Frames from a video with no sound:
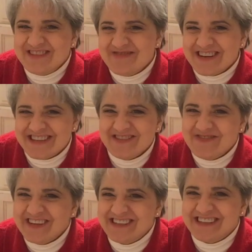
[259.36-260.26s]
super,
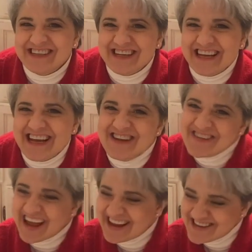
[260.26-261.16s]
super dirty and you
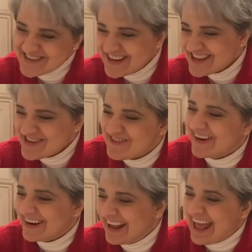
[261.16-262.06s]
can't do anything
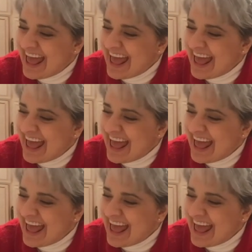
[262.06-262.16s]
about it.